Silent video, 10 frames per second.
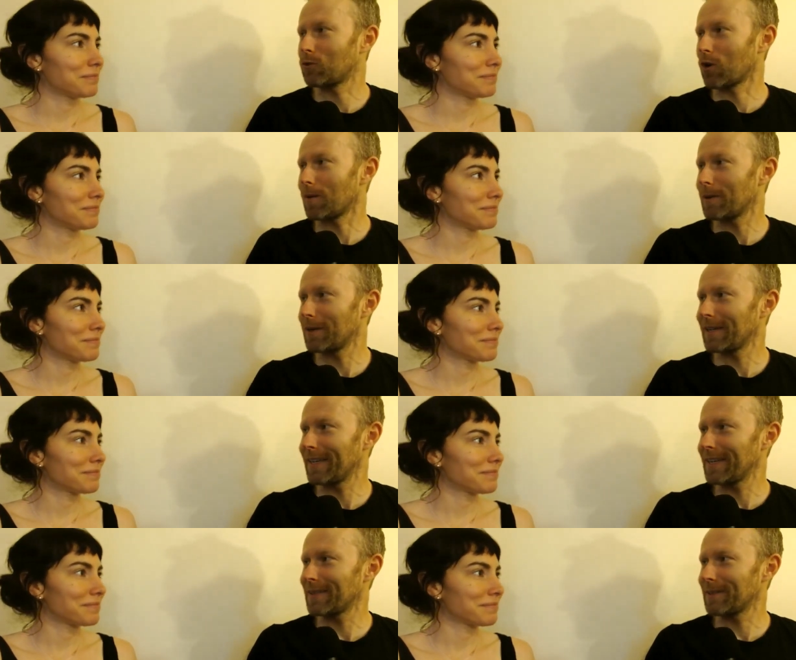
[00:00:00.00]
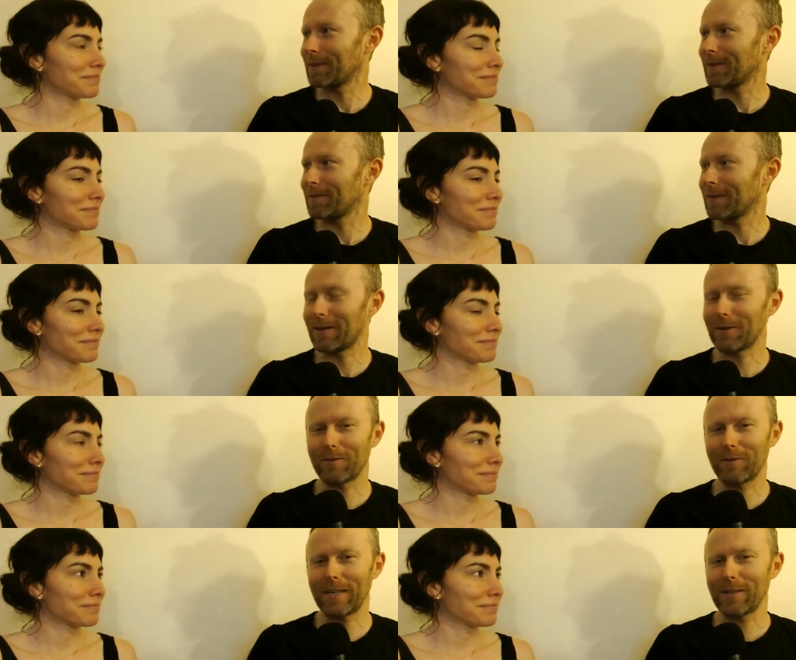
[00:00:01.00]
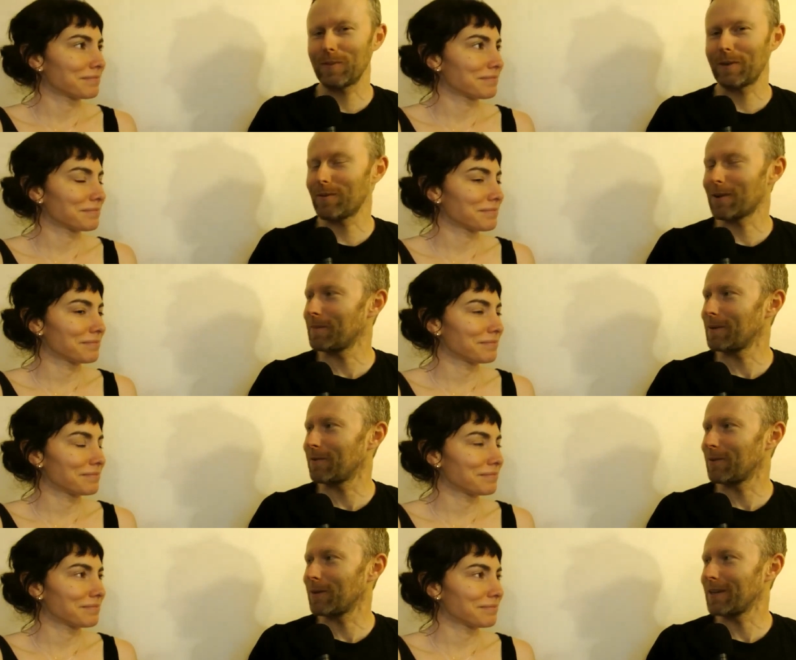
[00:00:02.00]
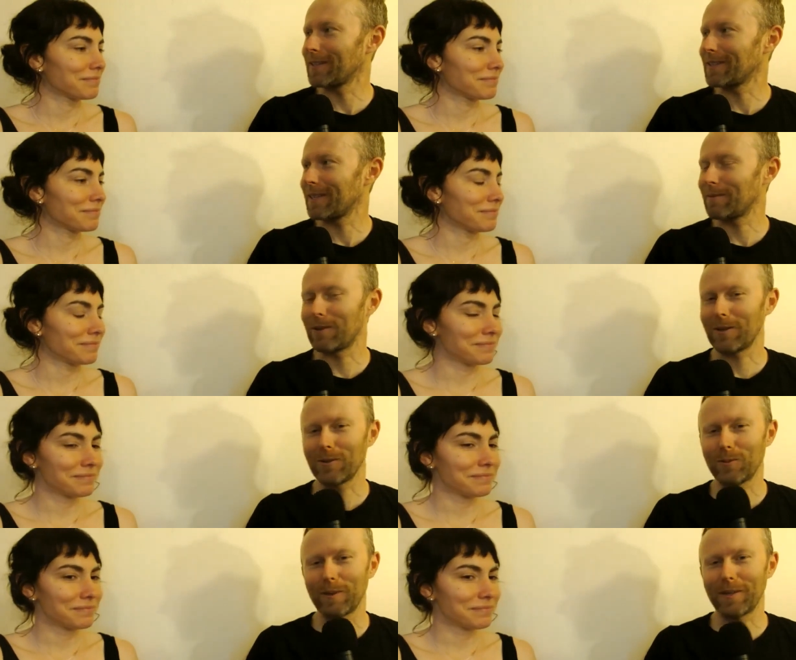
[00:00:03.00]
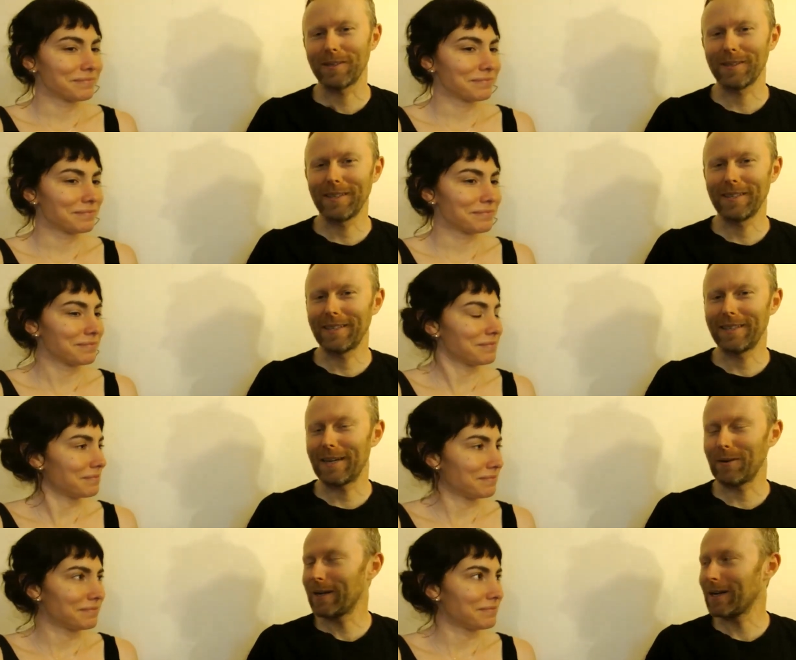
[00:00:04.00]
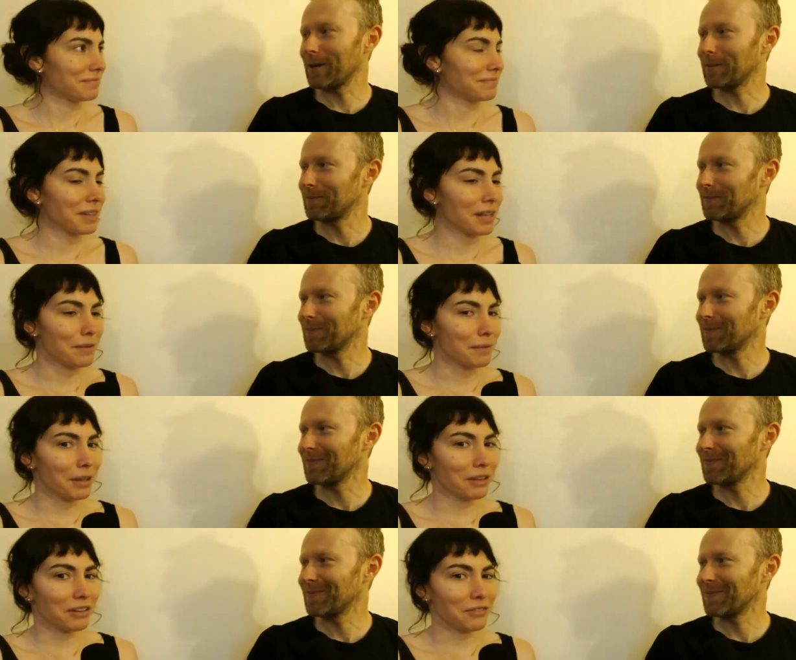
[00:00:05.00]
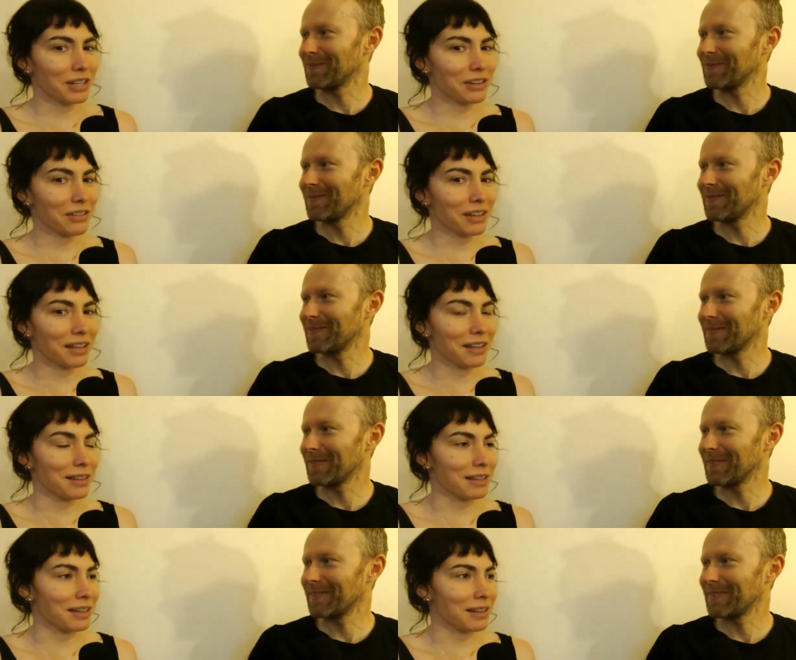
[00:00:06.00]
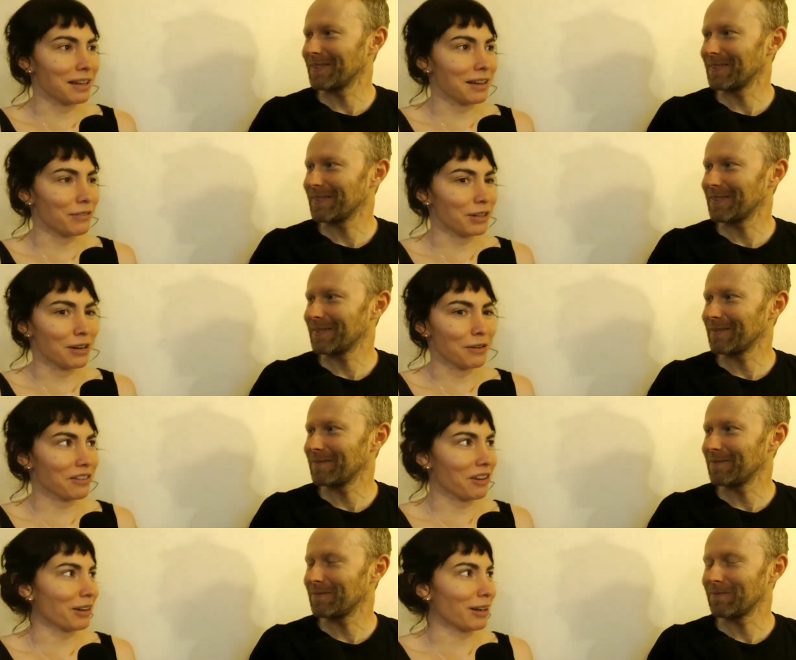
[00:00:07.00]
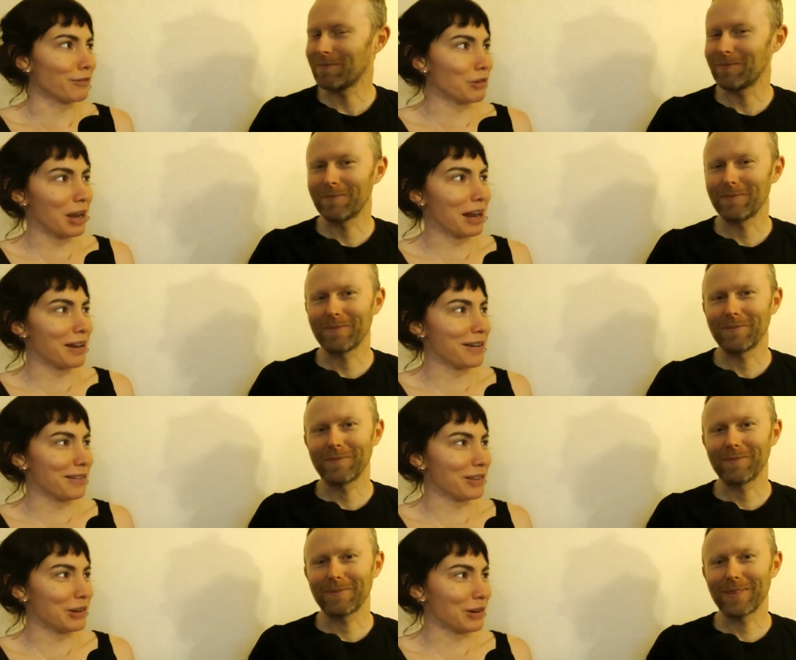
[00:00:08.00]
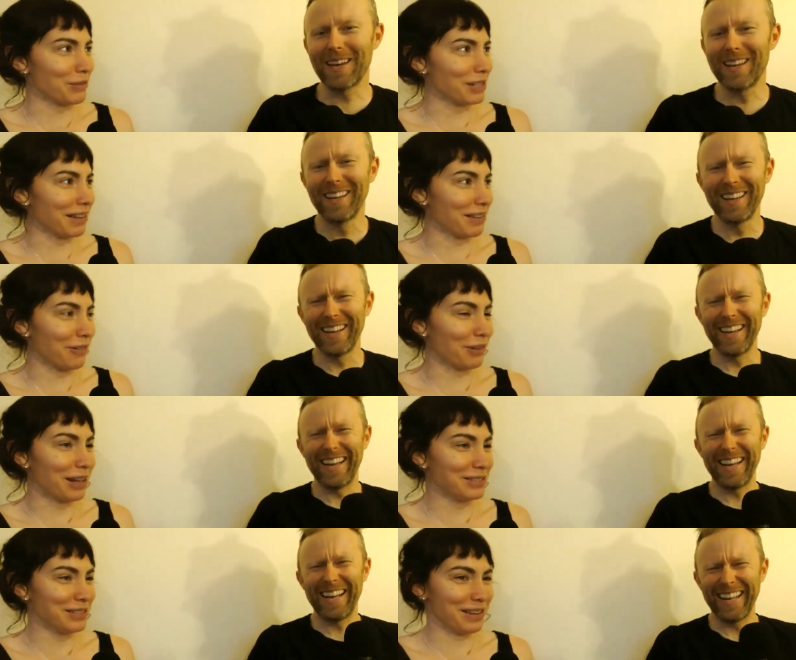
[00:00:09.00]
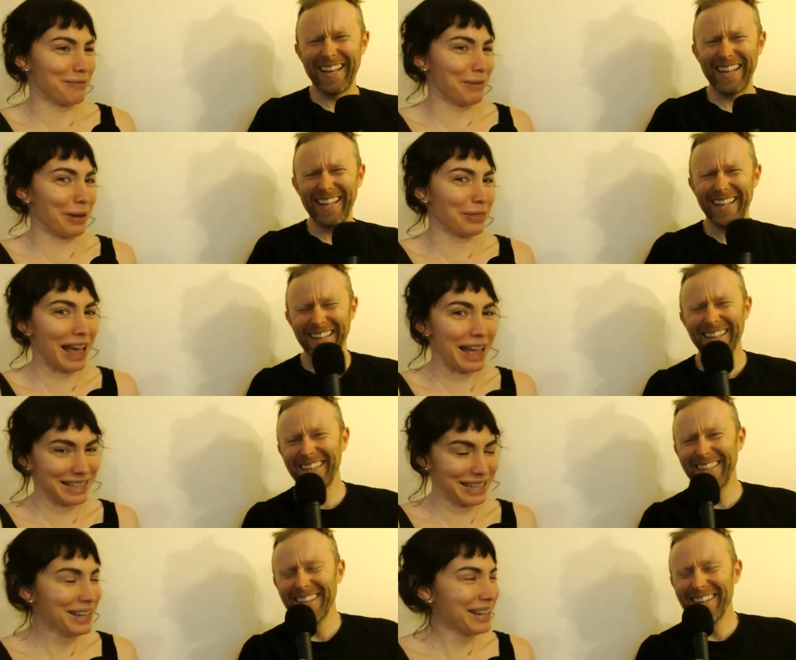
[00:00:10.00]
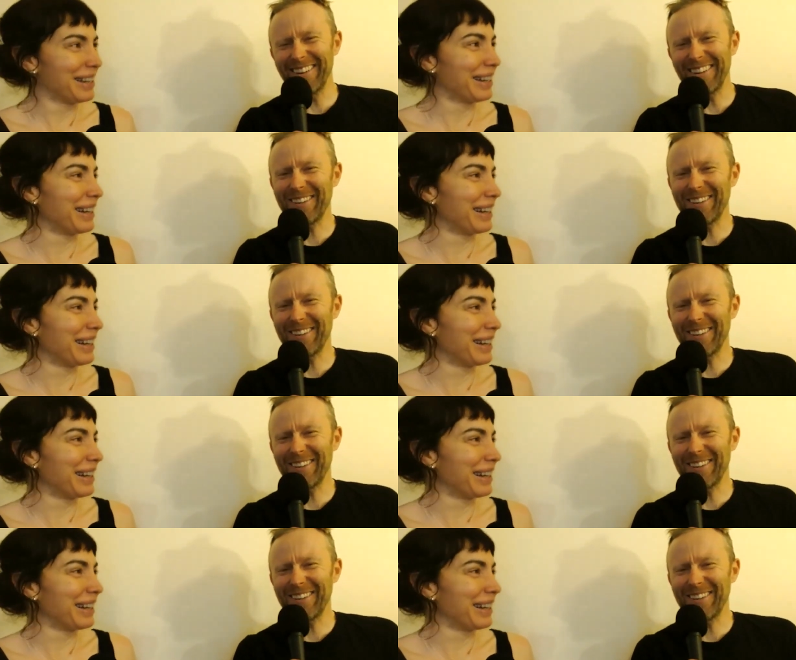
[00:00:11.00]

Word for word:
Speaker 1: trauma, I guess, about I don't know if kids made fun of me for wearing the same clothes, but here we are.
Speaker 2: Well, conveniently, the uh, video is cutting off your hair, so you don't have to get self conscious about that. Well,